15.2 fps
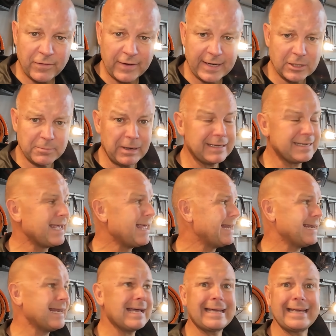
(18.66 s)
phase, but
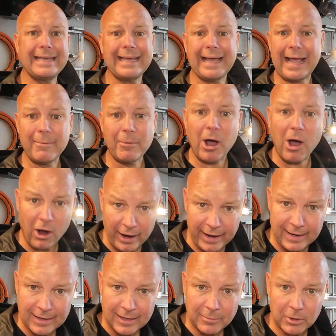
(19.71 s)
lucky am
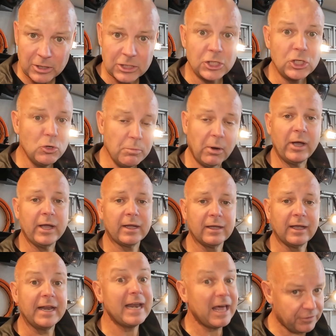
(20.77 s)
I, because
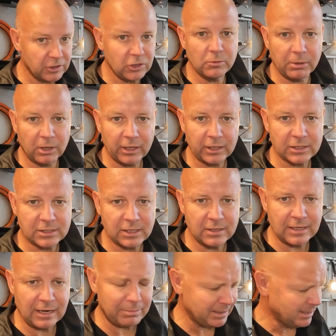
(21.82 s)
another new bike has turned
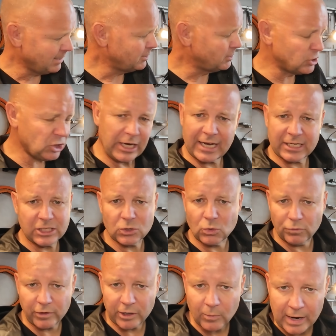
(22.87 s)
up. The GS is
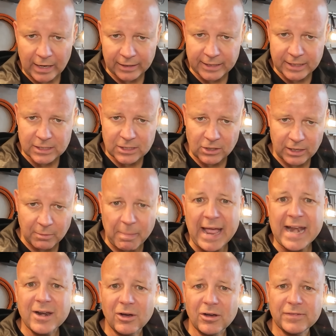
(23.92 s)
all very well, and it's like a
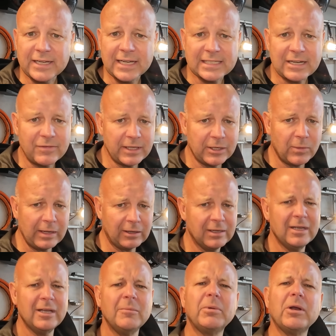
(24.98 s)
penknife, it does everything well,
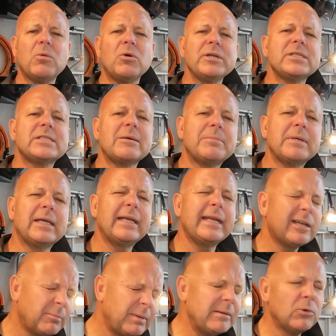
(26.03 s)
but I wanted something a
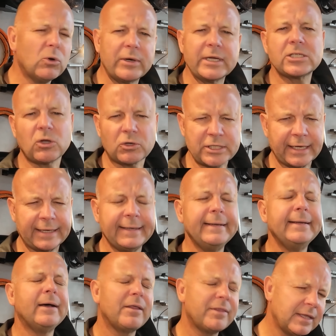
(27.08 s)
little bit more exotic.
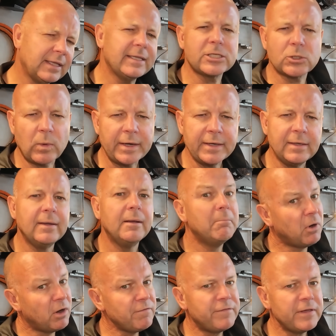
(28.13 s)
I think this one
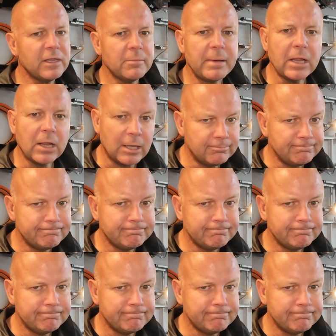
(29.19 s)
might fit the bill.